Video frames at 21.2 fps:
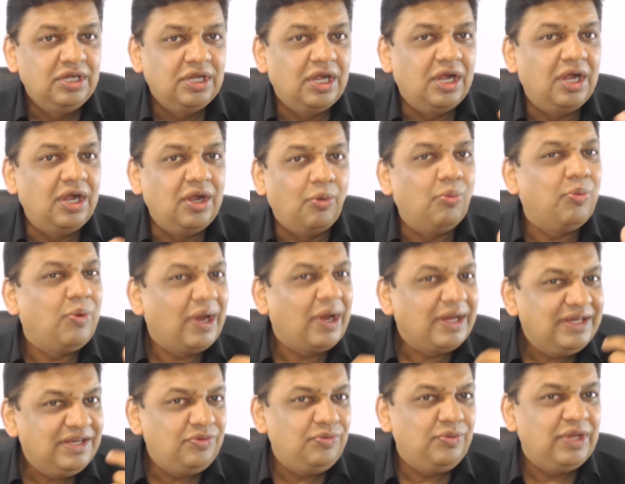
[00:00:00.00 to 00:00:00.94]
Why
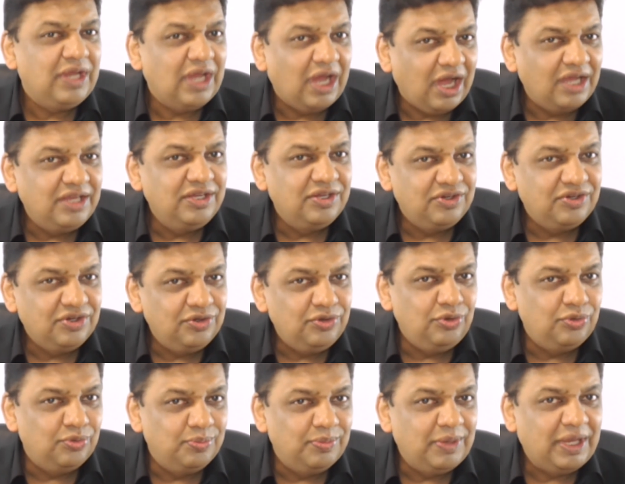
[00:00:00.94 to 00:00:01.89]
did we hire a new
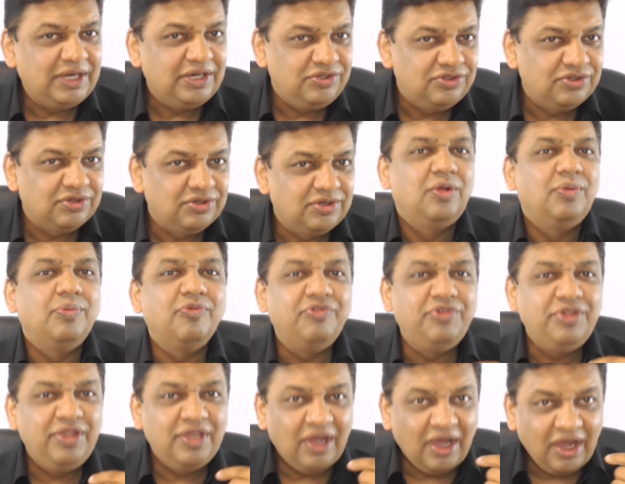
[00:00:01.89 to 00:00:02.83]
manager? We
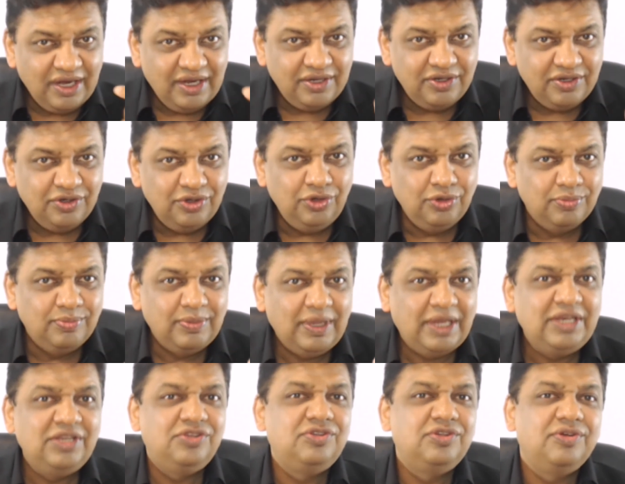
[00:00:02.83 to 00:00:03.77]
hired a new
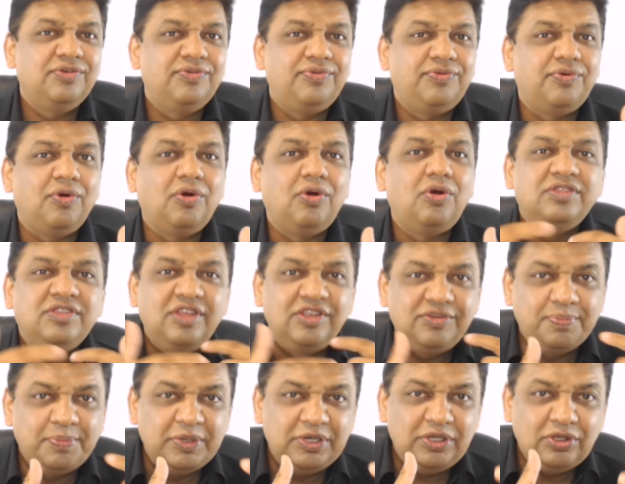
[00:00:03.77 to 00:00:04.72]
manager for this
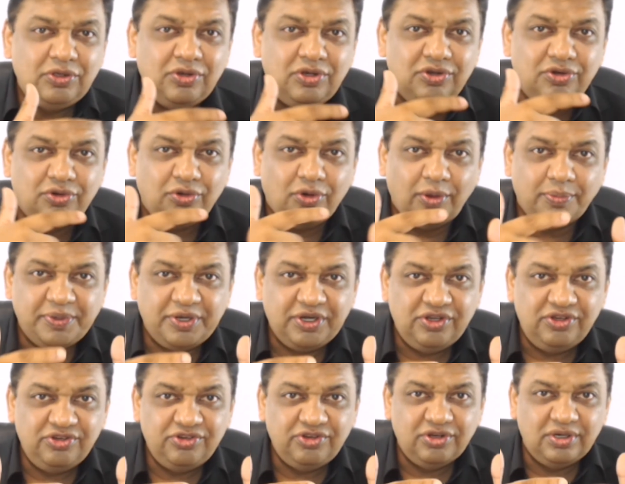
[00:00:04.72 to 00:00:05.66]
particular
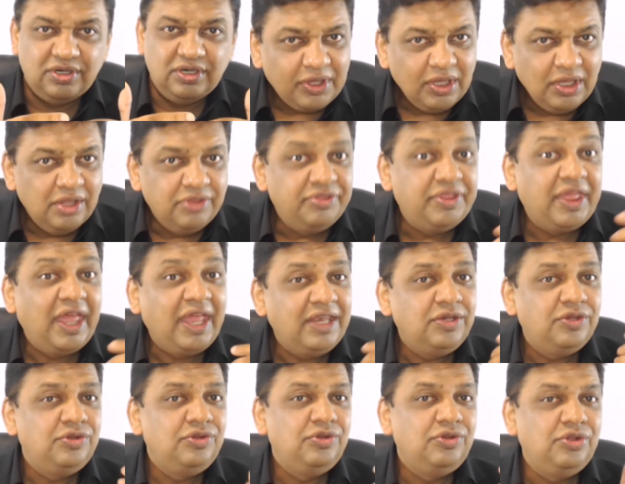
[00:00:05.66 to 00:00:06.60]
operation.
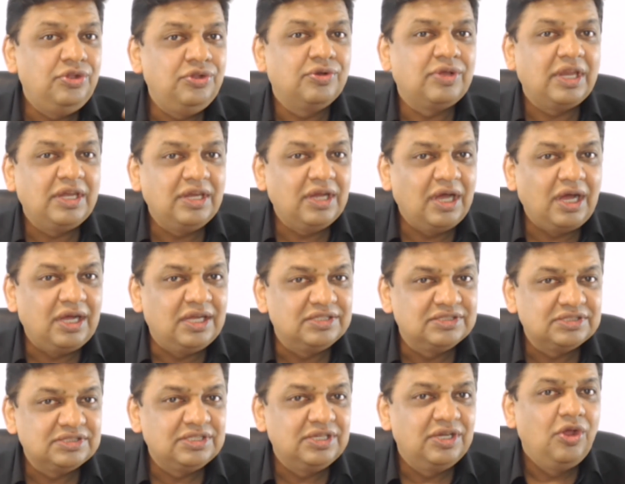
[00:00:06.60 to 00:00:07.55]
Then you can
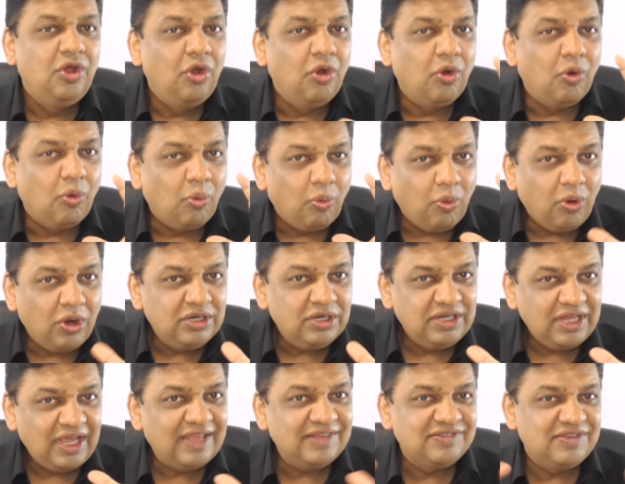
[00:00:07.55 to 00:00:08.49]
ask, what
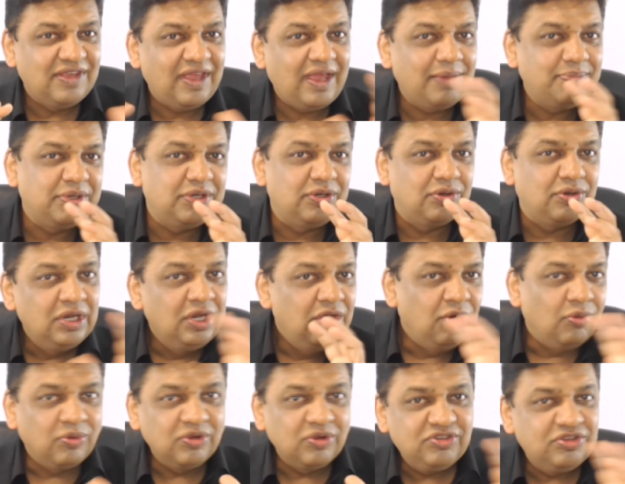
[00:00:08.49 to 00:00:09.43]
has happened?
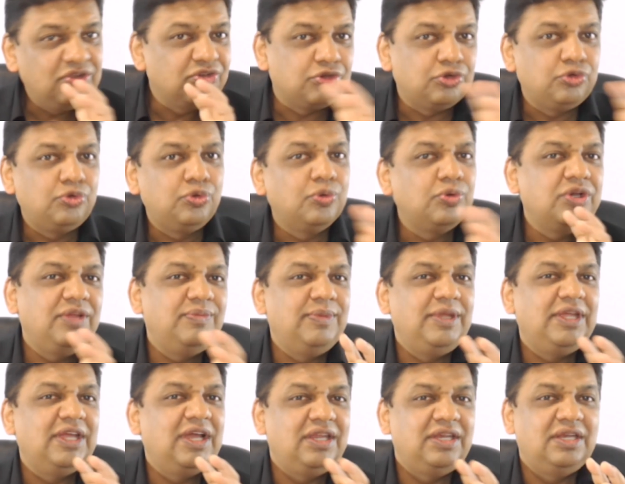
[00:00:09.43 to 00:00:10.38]
What's the story
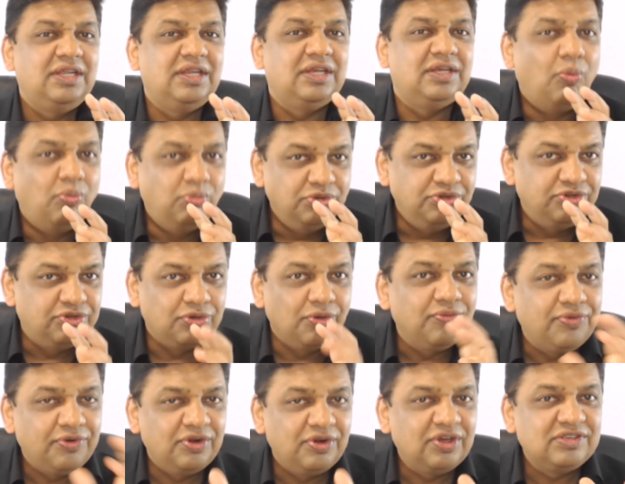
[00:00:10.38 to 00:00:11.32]
behind it? So
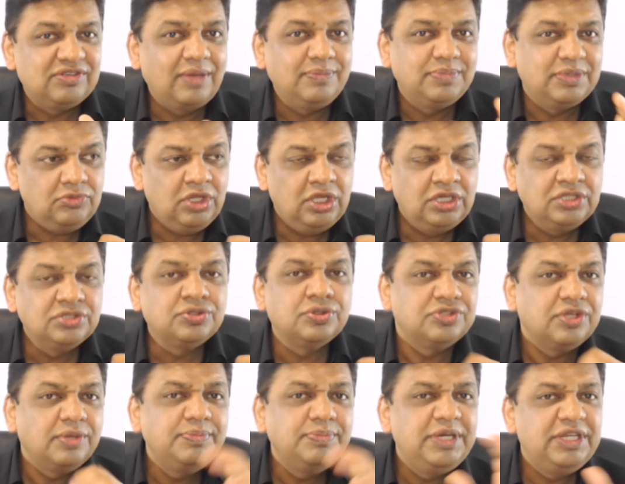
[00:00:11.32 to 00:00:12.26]
for example,
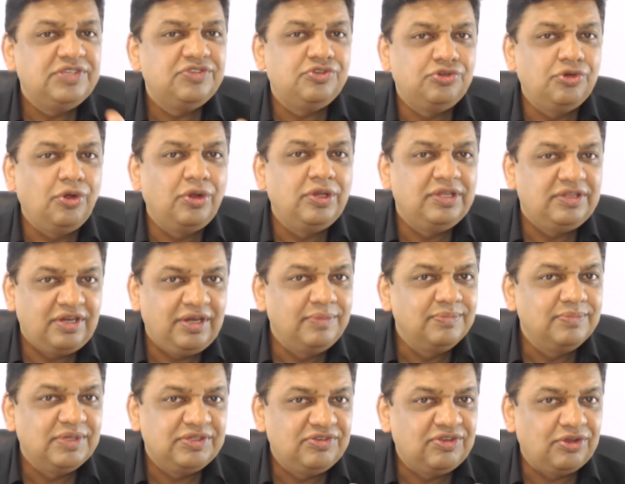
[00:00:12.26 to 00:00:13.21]
somebody has joined 3
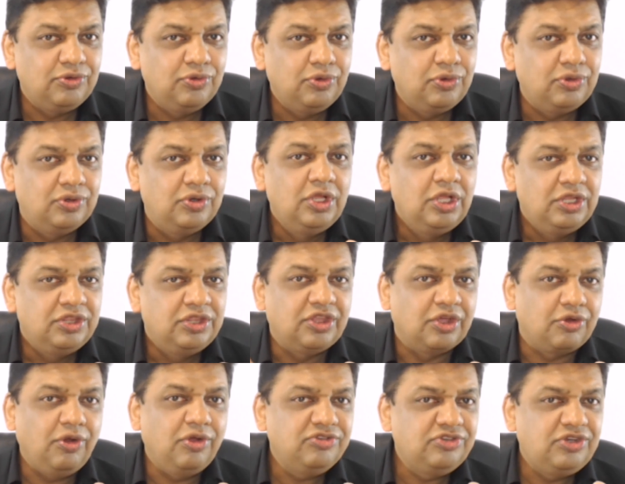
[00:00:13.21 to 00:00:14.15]
months ago, the
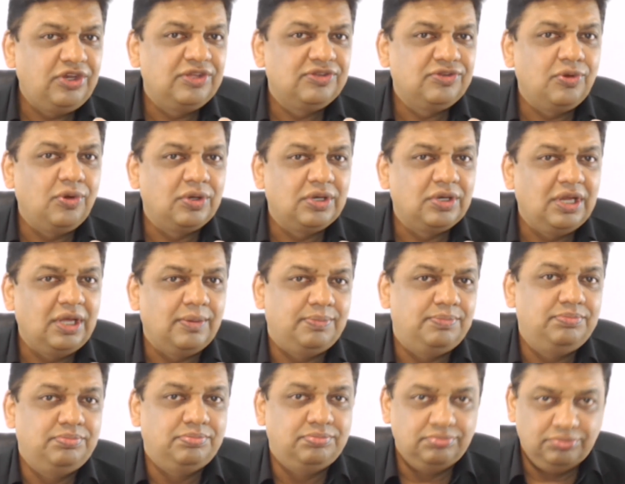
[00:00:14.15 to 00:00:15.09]
cost has gone up
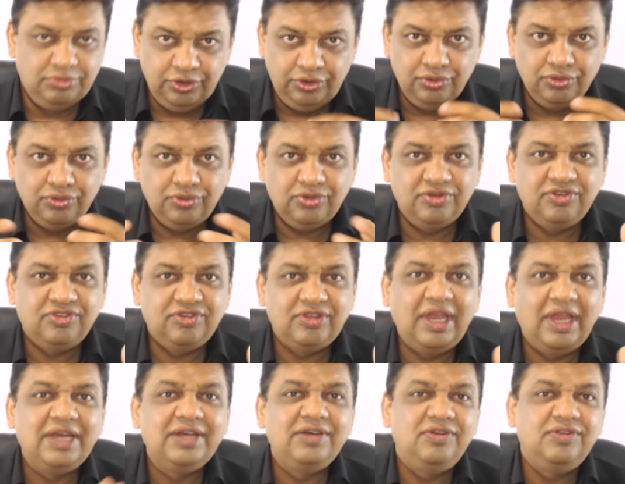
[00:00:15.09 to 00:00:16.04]
due to the
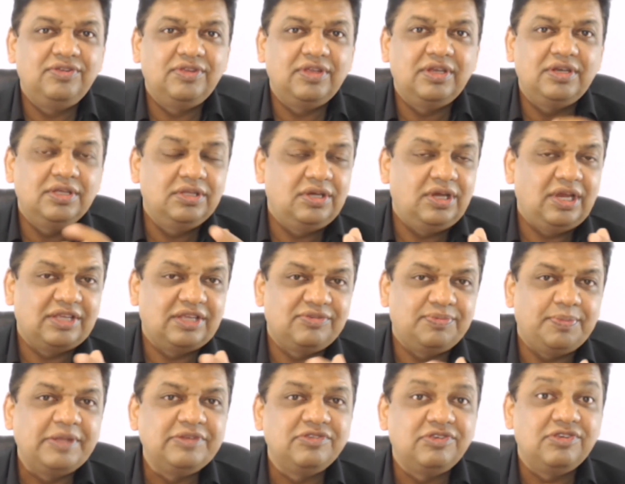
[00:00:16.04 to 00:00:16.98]
salaries and other
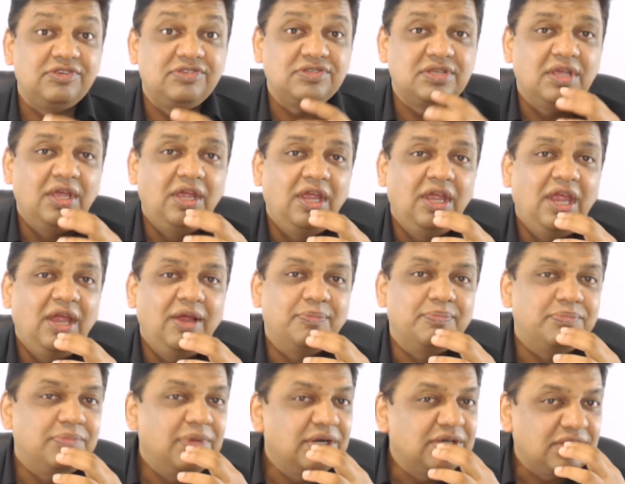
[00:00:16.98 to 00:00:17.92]
expenses,
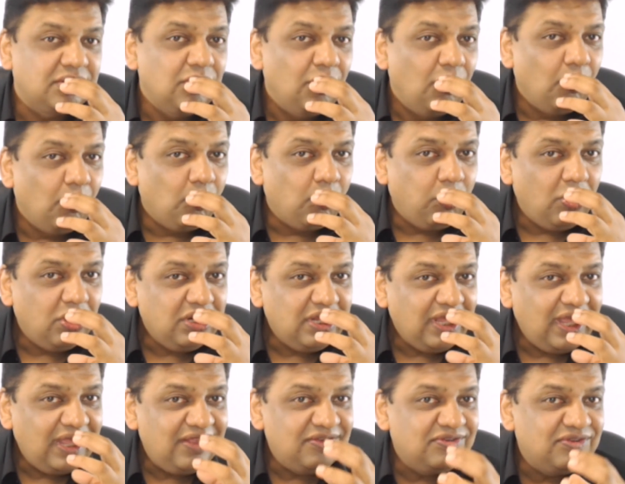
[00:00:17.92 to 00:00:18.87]
but what
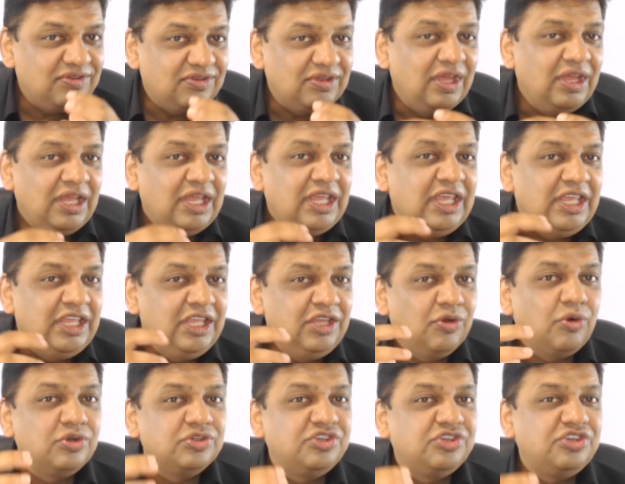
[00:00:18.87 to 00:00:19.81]
has he
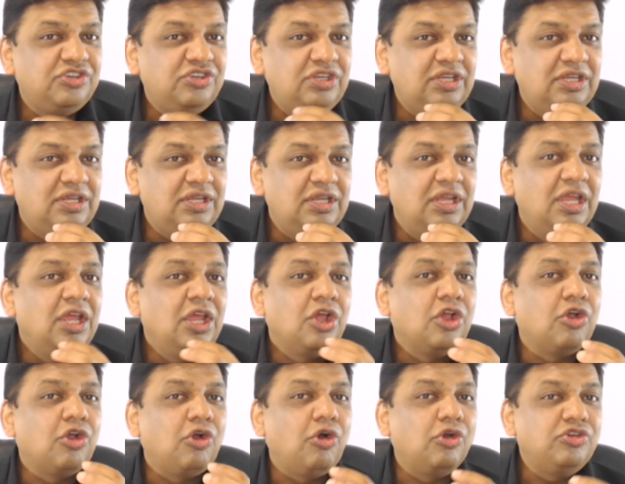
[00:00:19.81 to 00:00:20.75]
or she
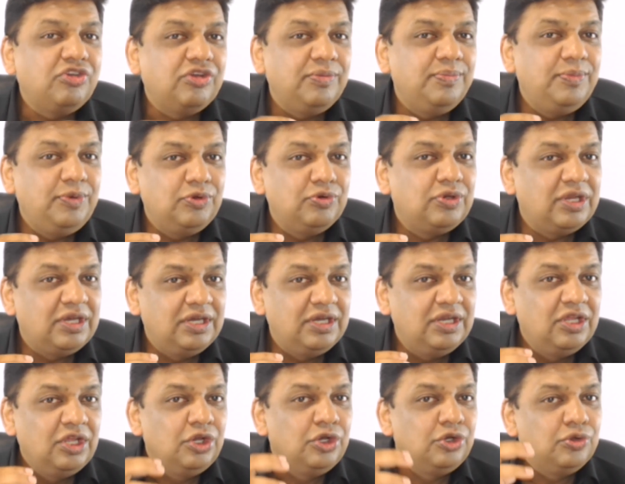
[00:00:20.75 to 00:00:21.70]
contributed
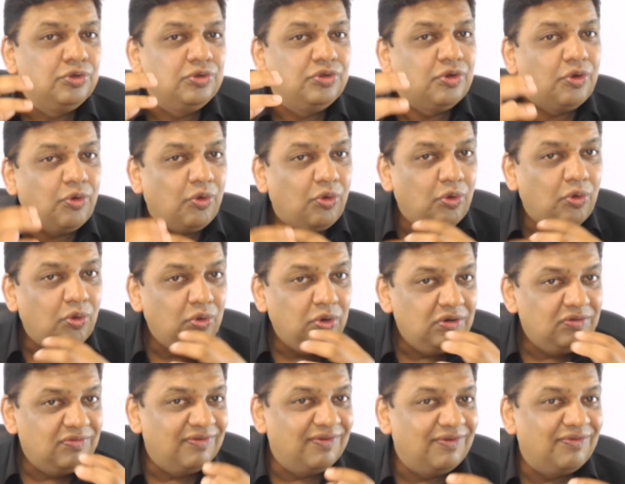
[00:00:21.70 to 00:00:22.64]
to the whole
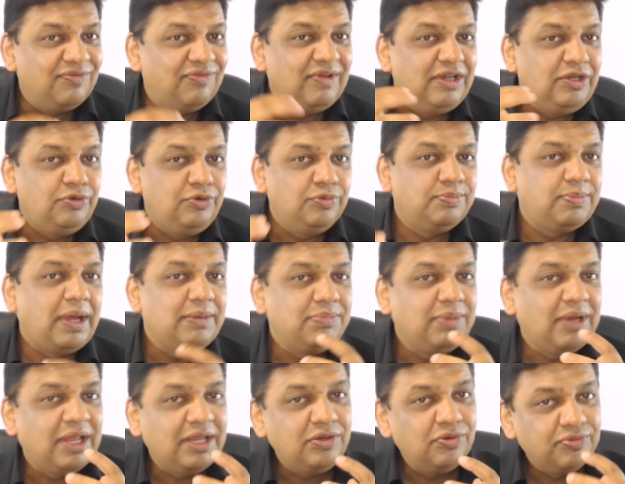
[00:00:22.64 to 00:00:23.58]
value
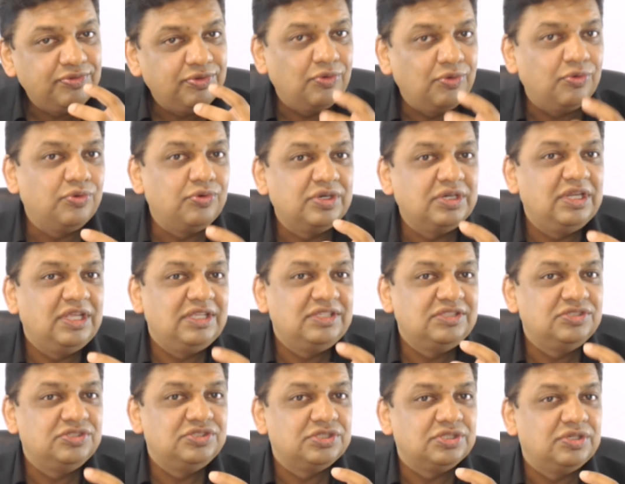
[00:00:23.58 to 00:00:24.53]
pipeline of your
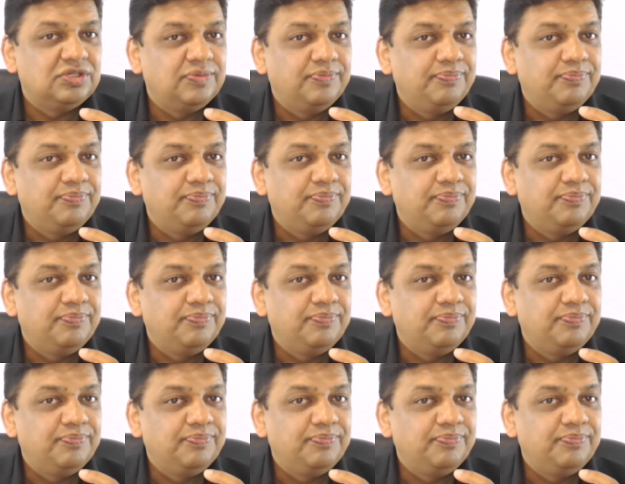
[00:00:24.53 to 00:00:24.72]
organization?